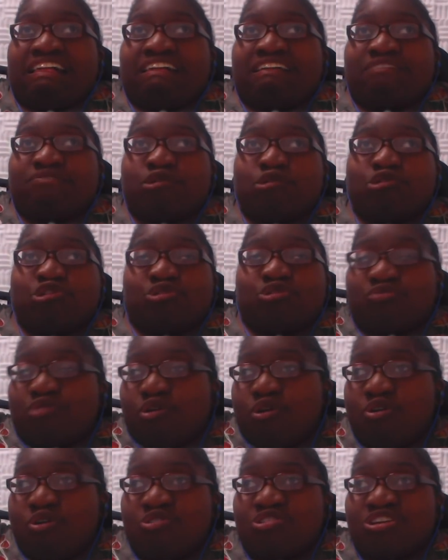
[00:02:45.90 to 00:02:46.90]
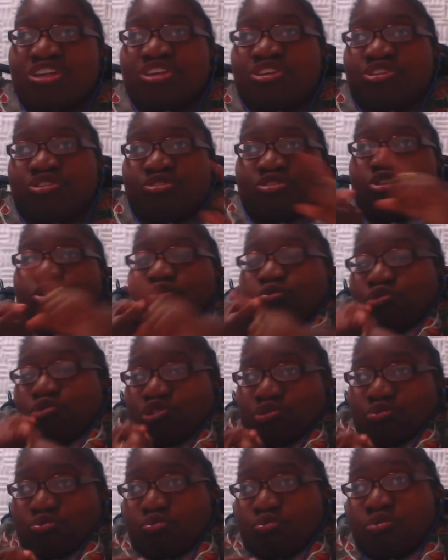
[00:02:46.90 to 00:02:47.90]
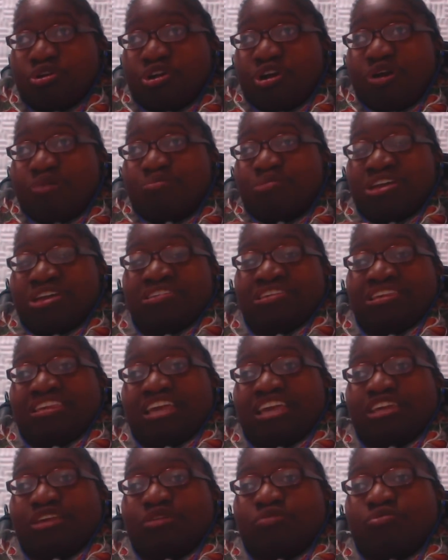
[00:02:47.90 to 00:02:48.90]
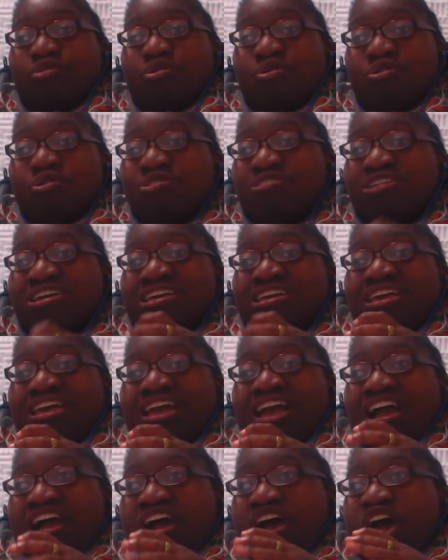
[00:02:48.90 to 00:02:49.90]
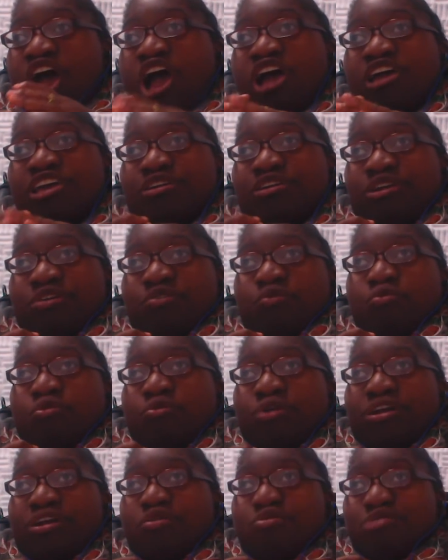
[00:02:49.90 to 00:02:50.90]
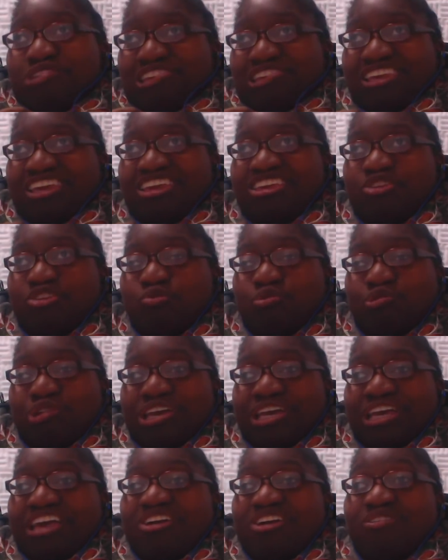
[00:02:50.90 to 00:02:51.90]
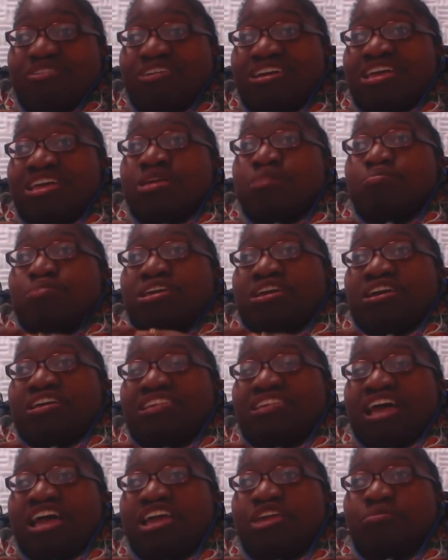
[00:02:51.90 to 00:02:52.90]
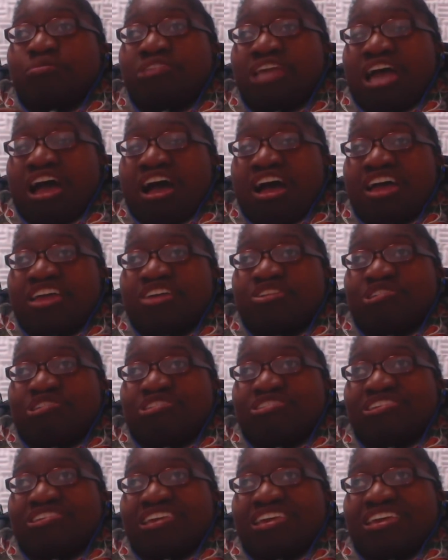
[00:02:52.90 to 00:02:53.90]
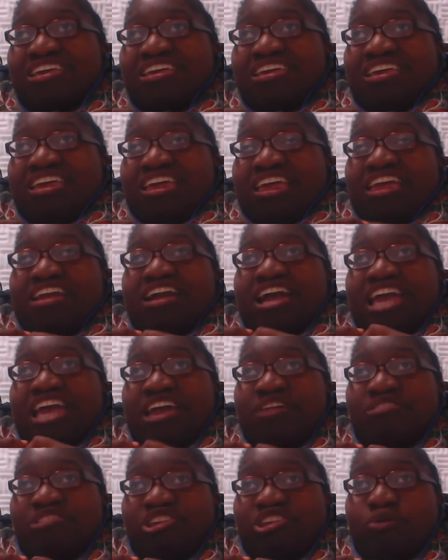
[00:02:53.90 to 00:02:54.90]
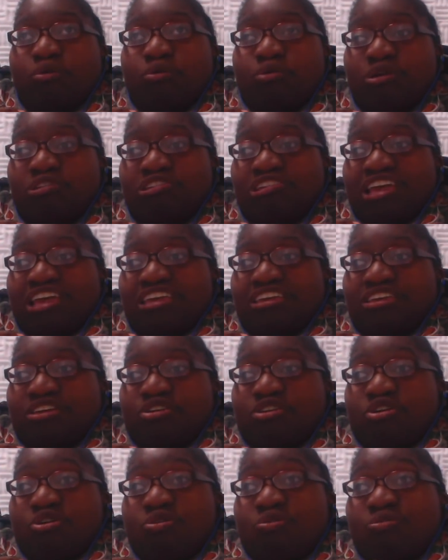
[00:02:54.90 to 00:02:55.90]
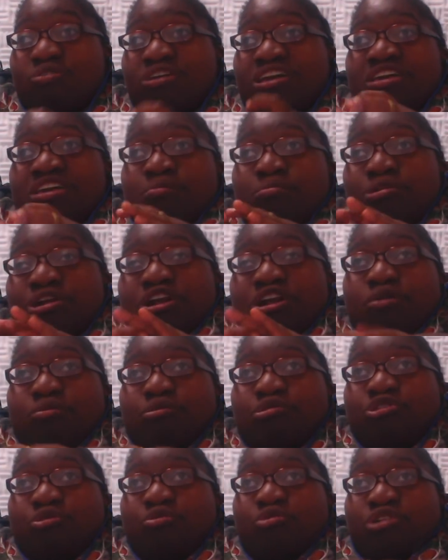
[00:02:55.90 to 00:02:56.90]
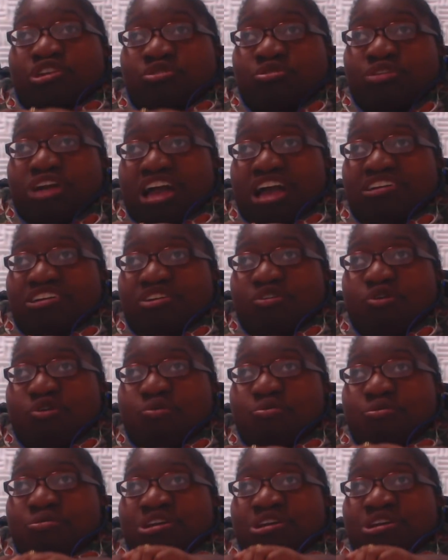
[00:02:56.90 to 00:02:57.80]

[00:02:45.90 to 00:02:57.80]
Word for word: first of all, you screwed up. Second of all, I am willing to listen to you right now because I am tired and I have somewhere else I can go. But number three, you're not going to load...